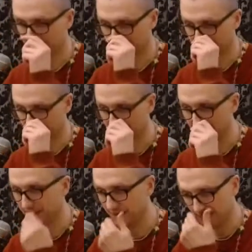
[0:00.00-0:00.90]

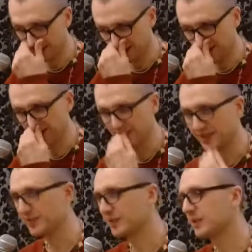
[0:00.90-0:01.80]
There is a
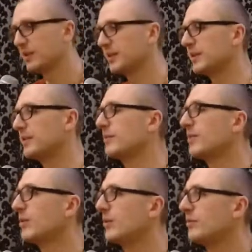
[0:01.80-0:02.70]
difference,
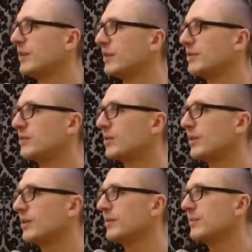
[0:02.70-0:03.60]
or very
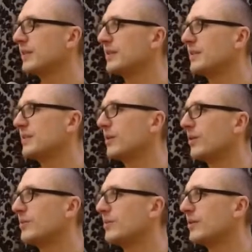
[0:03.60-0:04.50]
strong difference
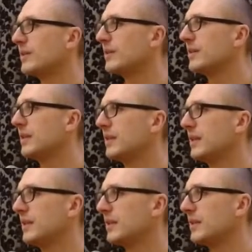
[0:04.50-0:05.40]
of what
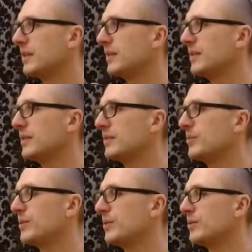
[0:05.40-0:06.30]
the
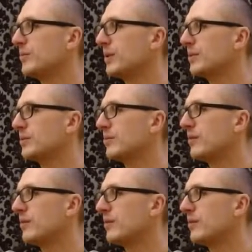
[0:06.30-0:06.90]
spiritual person